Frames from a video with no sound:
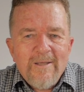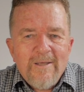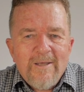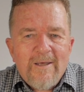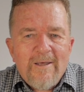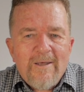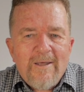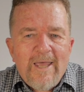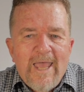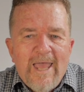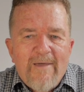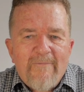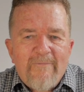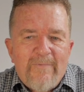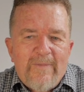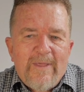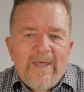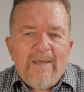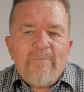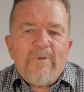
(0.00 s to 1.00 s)
Uh,
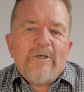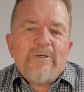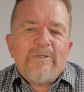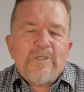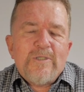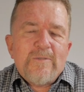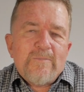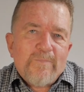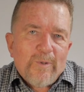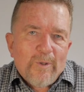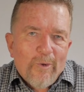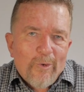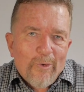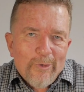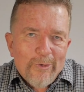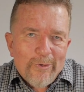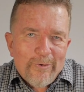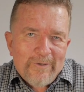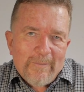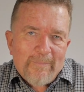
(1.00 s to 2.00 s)
have them
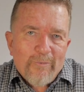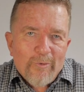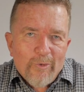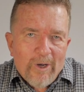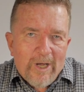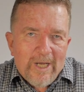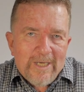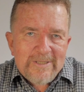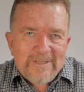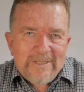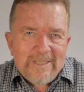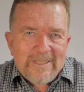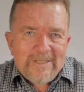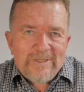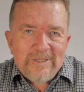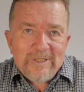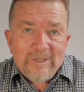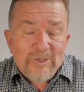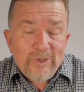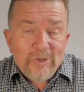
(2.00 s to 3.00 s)
explore the
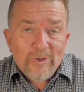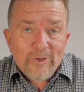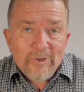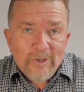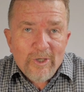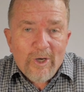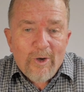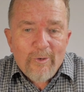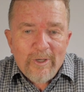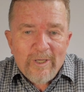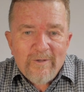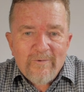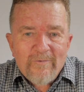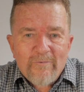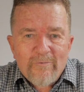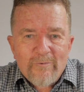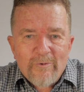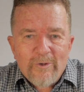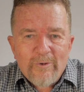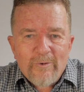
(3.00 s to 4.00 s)
process that you're going
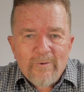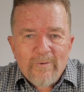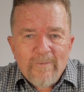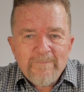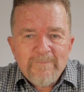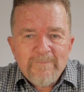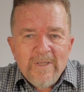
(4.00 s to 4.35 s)
through.